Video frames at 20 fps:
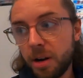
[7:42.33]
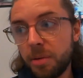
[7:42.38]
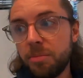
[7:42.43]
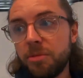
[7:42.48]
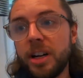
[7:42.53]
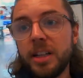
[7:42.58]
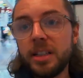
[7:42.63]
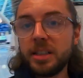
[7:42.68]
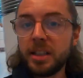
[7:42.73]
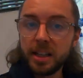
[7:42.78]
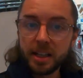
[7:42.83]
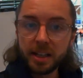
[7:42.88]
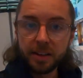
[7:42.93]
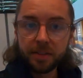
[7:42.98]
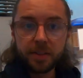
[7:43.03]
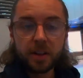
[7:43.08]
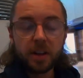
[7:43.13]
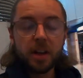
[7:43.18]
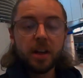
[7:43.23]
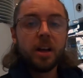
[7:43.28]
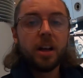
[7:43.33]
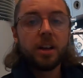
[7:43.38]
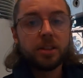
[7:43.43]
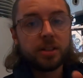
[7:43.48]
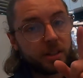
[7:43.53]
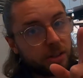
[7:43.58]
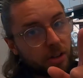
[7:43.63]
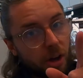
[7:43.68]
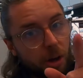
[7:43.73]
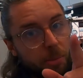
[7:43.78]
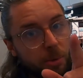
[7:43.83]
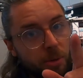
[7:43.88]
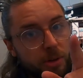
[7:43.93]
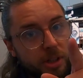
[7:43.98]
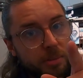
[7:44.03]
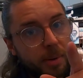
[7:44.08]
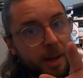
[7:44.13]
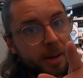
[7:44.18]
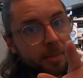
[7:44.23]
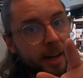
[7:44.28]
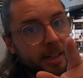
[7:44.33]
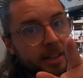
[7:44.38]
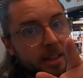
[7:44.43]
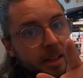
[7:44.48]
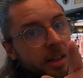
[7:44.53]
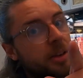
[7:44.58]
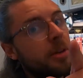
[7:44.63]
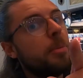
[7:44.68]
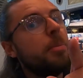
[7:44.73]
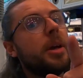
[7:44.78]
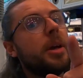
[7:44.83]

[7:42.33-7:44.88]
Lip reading: I'm ready to leave. So let's go board this plane back to London,